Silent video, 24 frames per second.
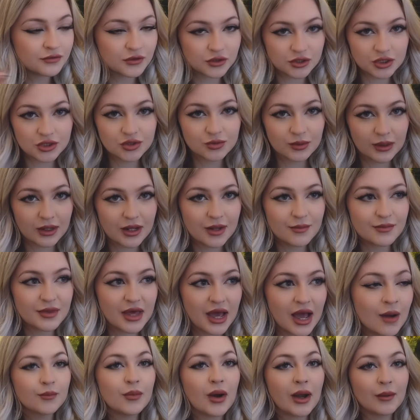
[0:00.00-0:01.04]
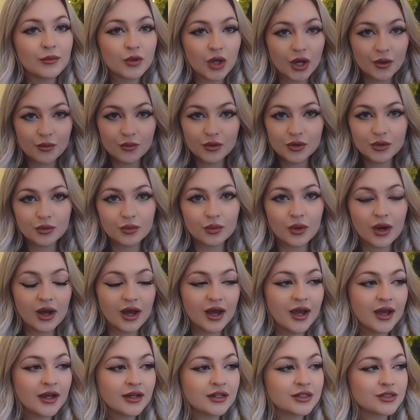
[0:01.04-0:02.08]
footage while I'm there. But I'm going with
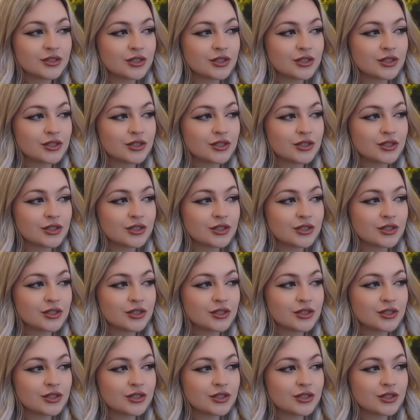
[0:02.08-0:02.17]
work,